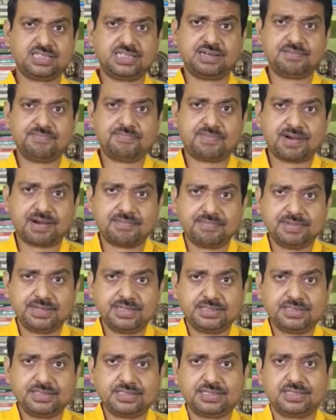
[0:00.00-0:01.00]

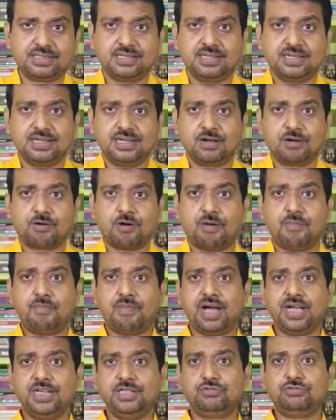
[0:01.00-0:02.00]
temperament
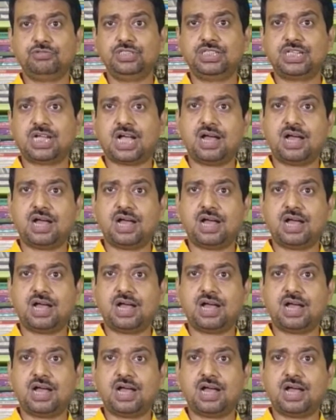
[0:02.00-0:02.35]
combined with